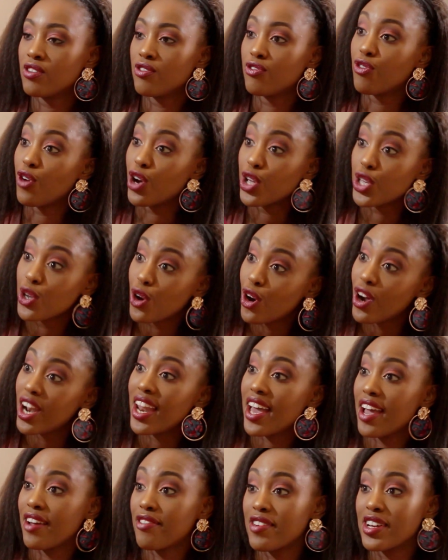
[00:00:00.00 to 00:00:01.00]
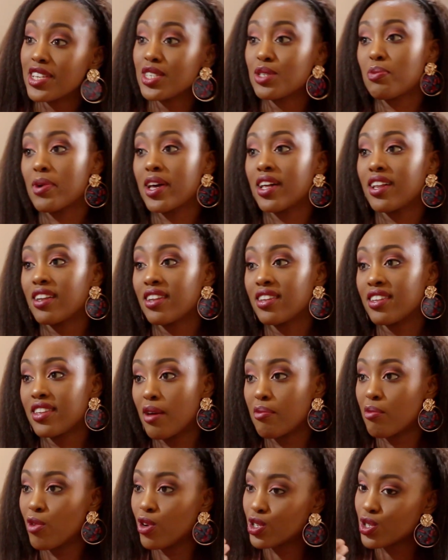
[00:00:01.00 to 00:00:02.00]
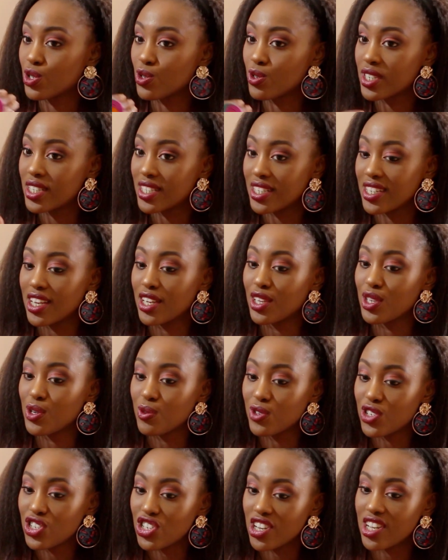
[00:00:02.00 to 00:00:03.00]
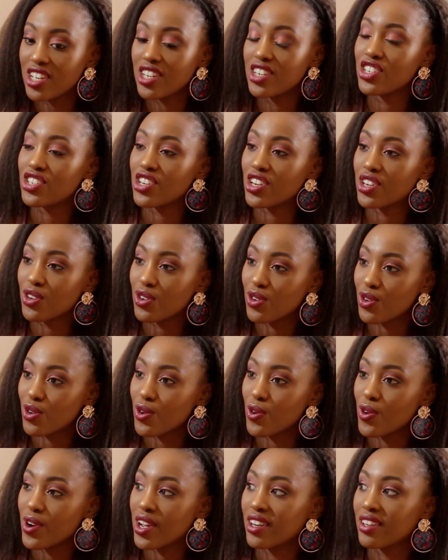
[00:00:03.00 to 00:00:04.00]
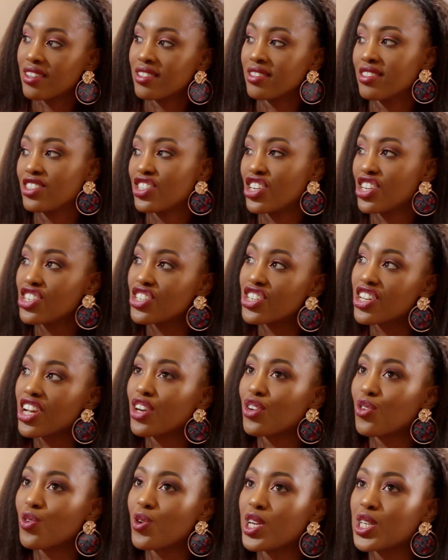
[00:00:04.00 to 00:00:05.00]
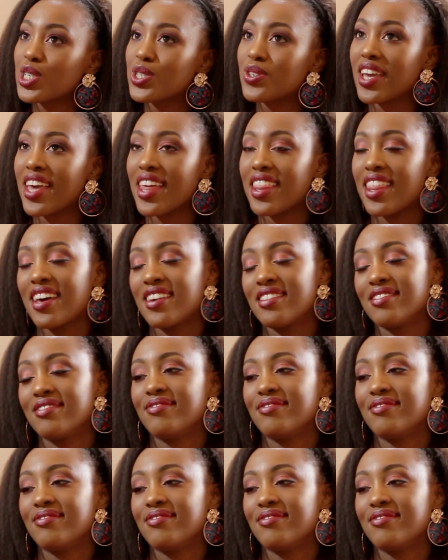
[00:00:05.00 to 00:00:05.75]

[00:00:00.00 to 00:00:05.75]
for your life as well, them also seeing you change and grow and changing and growing together.